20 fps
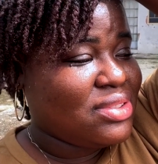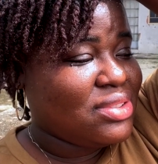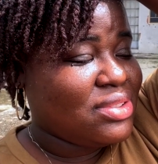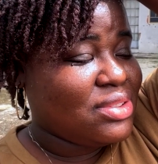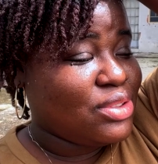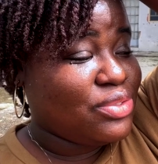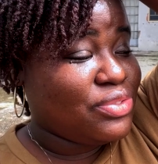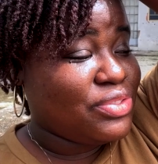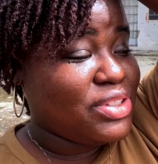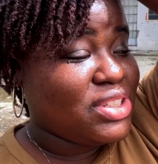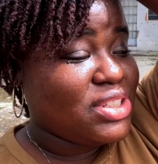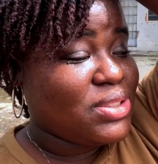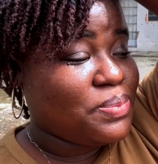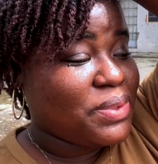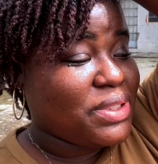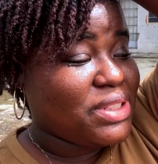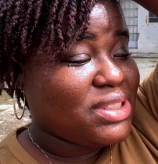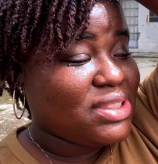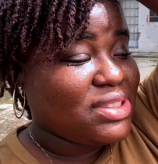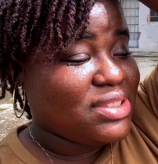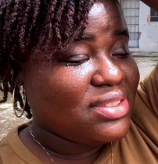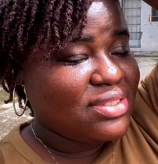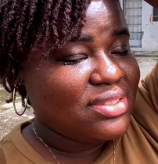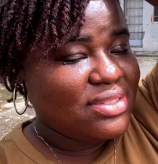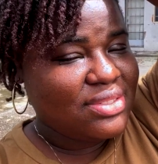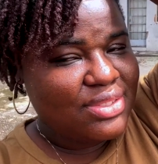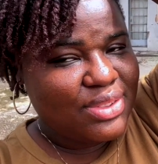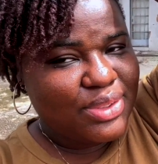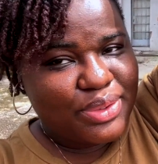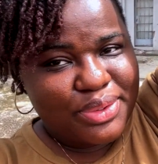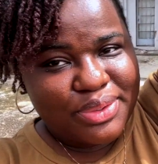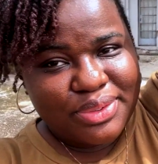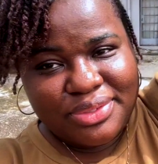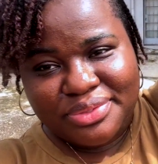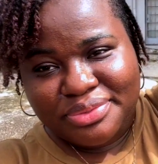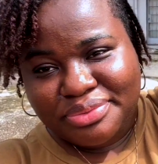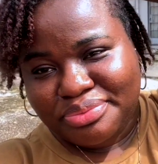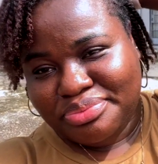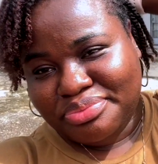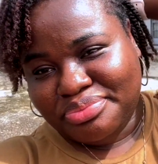You finished painting. Stop.
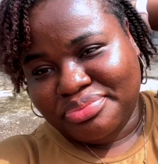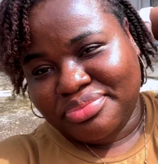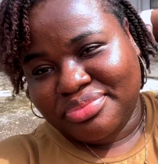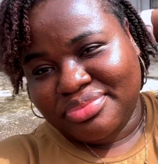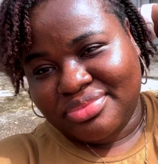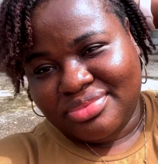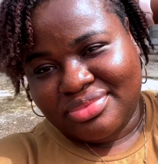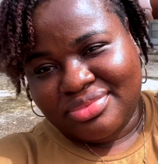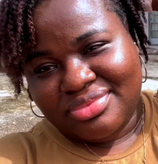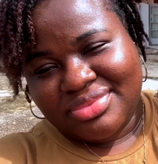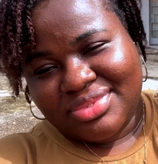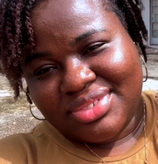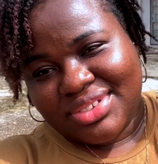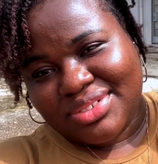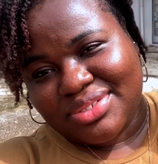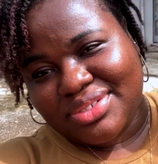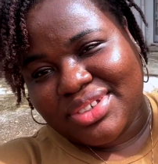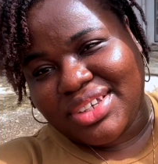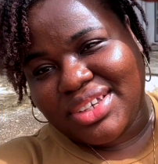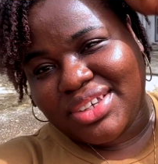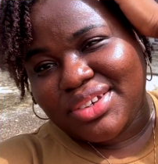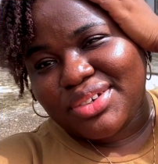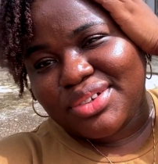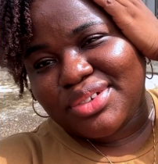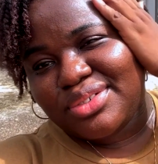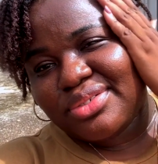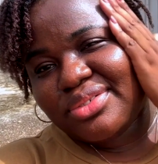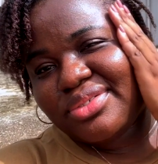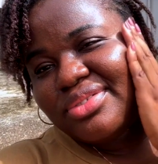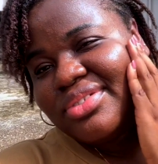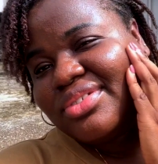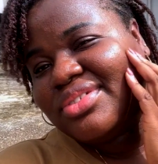Okay. Oh.